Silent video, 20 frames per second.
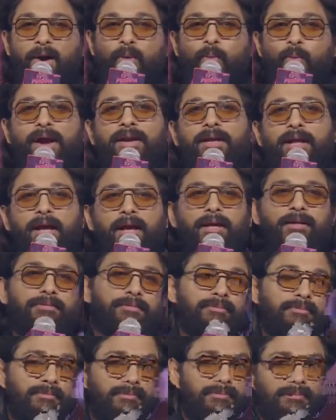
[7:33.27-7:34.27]
One day,
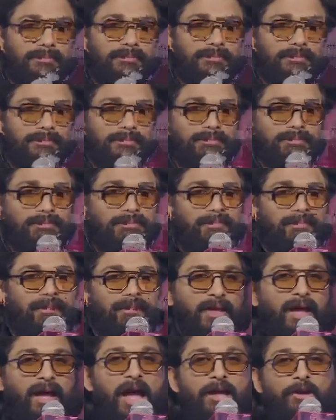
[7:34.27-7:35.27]

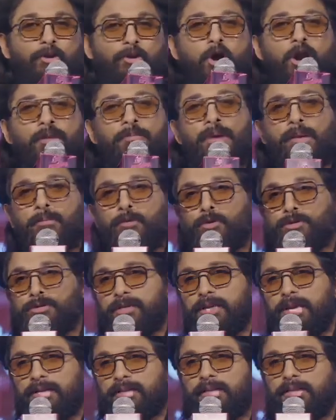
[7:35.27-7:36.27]
I called my
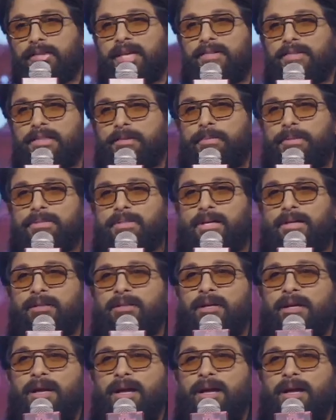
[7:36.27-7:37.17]
music director, Devishri Prasad,